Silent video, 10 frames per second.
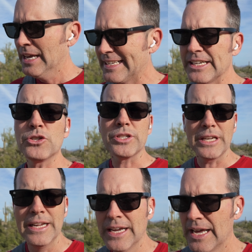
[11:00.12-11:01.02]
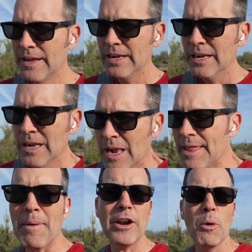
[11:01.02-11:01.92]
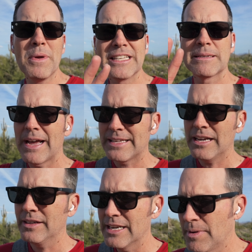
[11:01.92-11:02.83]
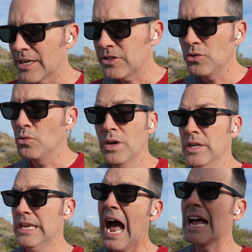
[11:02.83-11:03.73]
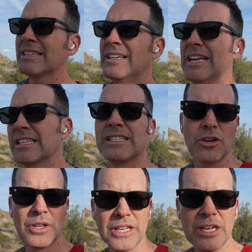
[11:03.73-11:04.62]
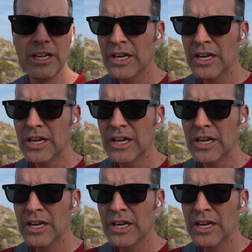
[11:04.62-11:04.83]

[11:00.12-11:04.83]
It's interesting. Now, by no means am I telling anybody to not necessarily